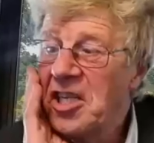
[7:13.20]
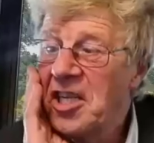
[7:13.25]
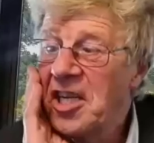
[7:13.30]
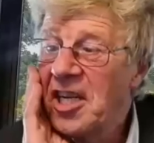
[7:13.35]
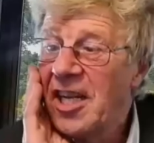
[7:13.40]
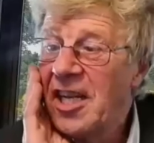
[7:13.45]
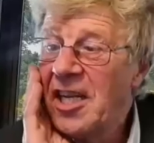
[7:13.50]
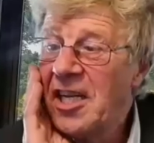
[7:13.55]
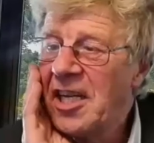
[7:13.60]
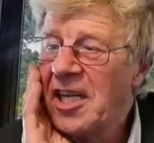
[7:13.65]
to get
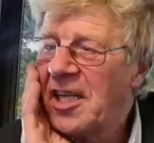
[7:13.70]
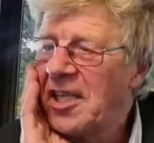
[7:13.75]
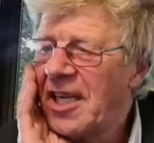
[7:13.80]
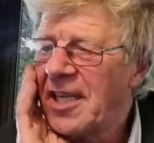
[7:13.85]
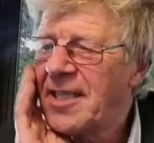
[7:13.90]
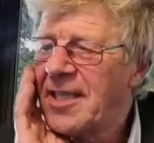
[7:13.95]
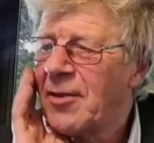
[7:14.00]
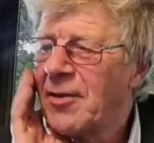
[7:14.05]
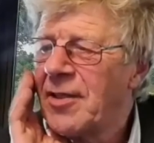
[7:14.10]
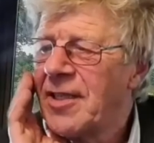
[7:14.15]
into the
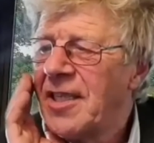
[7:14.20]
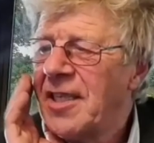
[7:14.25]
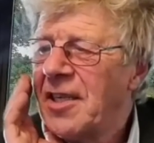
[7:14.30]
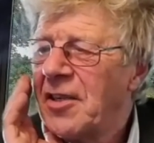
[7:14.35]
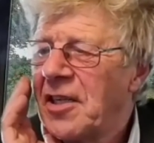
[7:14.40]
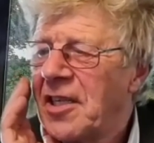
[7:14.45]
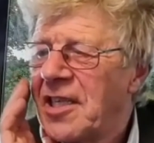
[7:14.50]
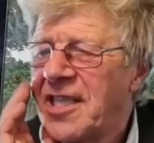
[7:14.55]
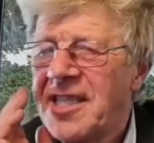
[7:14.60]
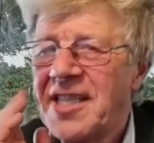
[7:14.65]
clinic? That's
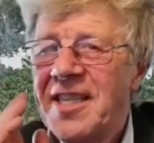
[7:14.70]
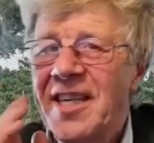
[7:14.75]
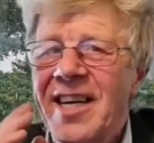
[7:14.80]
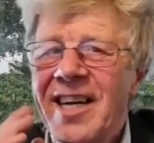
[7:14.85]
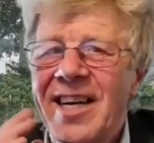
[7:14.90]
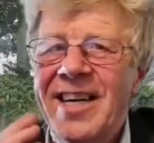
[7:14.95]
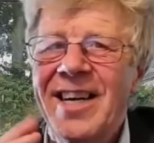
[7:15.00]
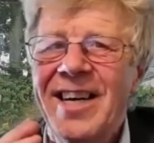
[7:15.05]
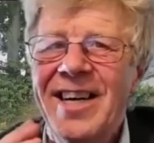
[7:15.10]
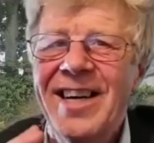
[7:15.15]
so
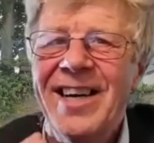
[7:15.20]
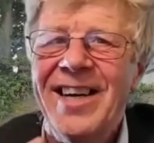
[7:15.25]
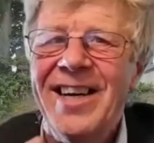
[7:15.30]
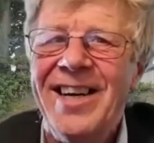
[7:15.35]
serious.